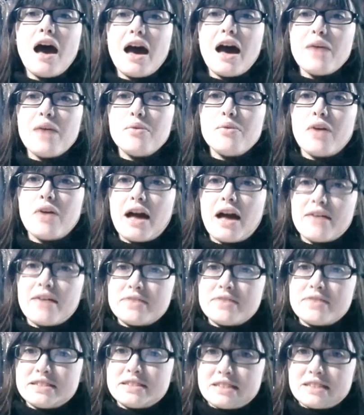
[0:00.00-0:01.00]
I will have
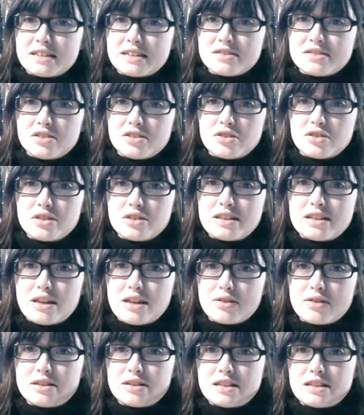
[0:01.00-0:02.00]
his links not only
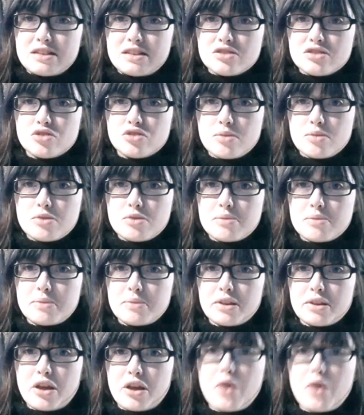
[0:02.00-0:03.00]
down in the description
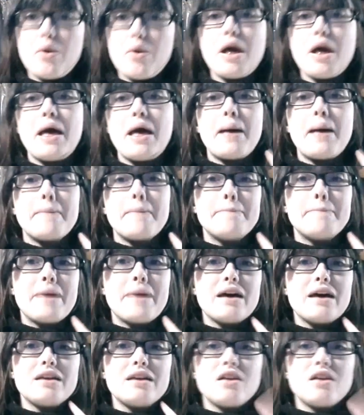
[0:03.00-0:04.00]
below,
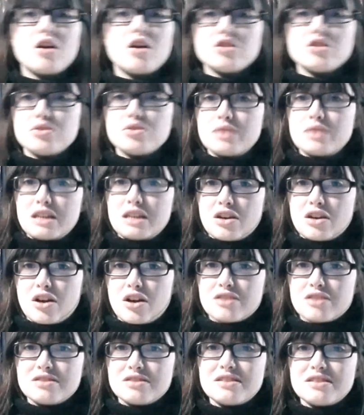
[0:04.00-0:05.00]
but also in the ink
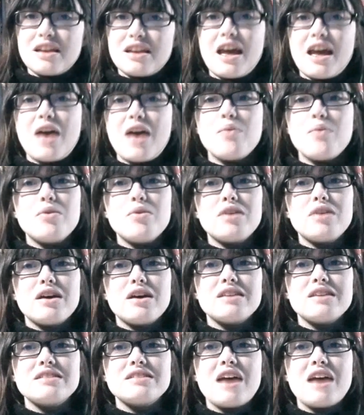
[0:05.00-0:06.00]
cards. And well
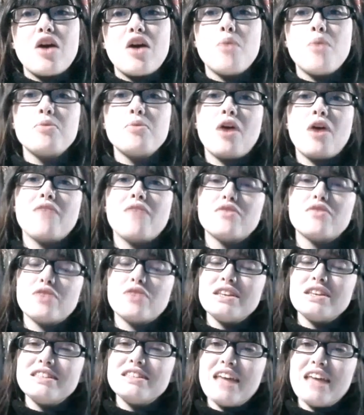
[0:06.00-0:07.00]
guys, I hope you have a
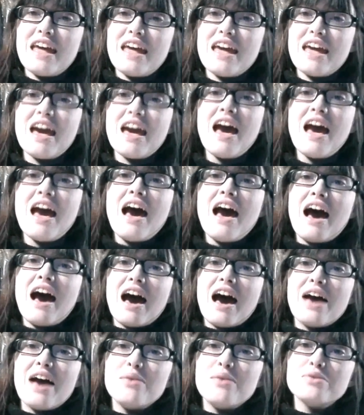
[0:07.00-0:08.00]
great day.
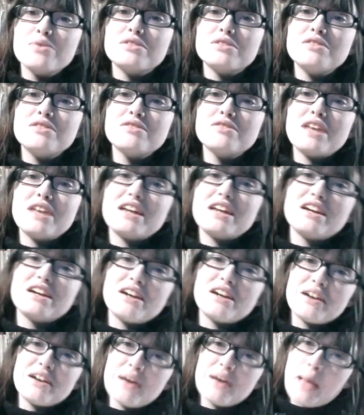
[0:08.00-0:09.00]
I will see you
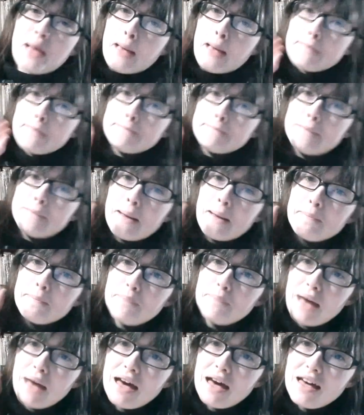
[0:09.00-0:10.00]
later. Bye
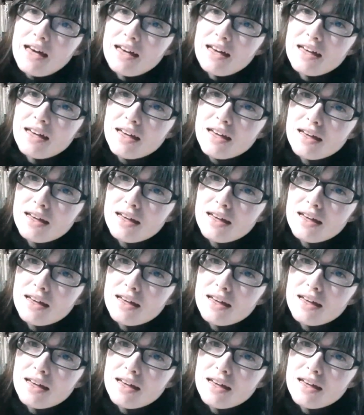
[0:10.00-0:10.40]
bye.